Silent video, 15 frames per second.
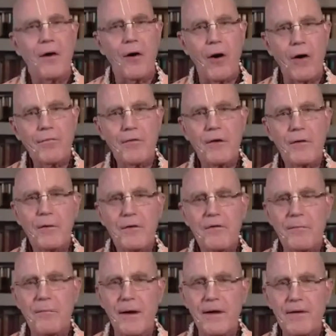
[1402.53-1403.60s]
offering
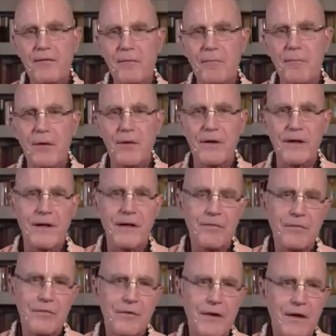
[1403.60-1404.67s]
respects and bearing
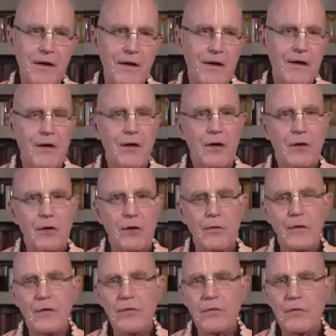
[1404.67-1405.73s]
gifts to
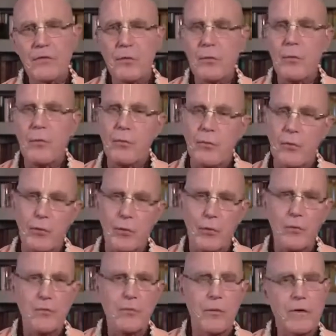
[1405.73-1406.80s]
these two
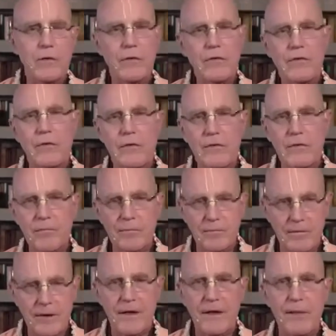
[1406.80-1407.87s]
rooms where Krishna's
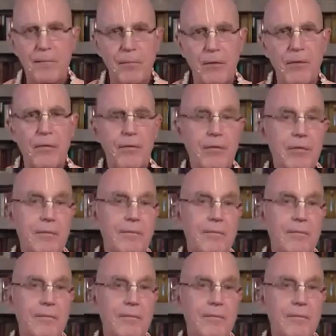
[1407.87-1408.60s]
taking birth.